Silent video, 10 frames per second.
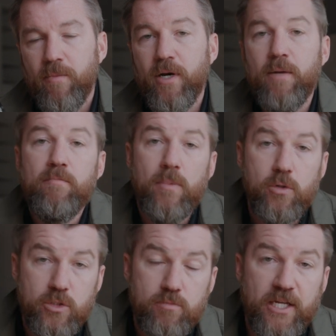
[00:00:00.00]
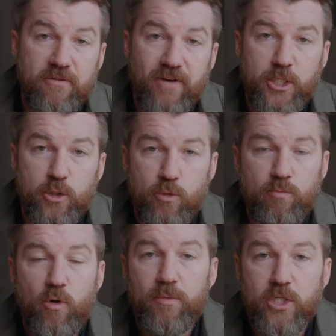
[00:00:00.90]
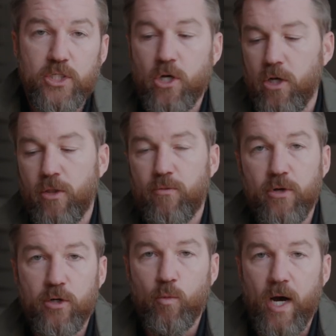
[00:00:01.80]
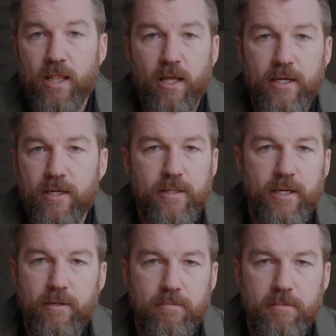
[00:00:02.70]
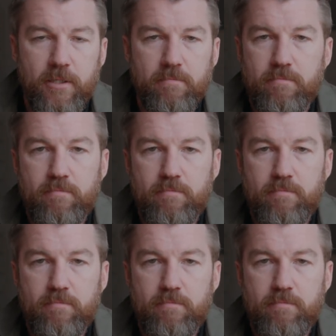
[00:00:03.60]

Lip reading: but most manufacturers would probably just call it a 300-watt light and then,